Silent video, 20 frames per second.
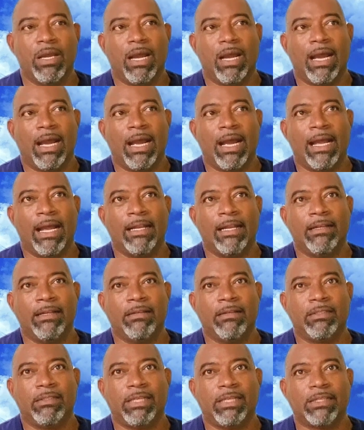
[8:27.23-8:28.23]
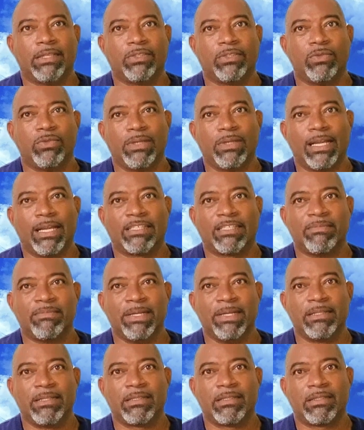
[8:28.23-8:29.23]
and she has two
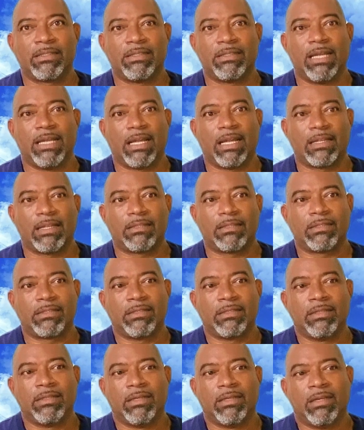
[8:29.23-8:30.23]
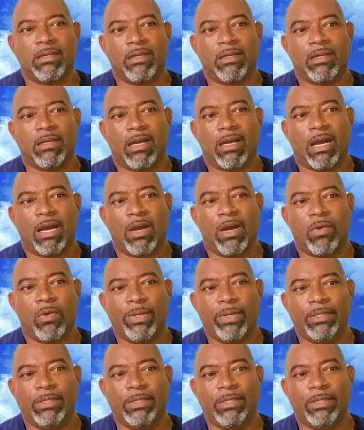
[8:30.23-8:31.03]
classmates that are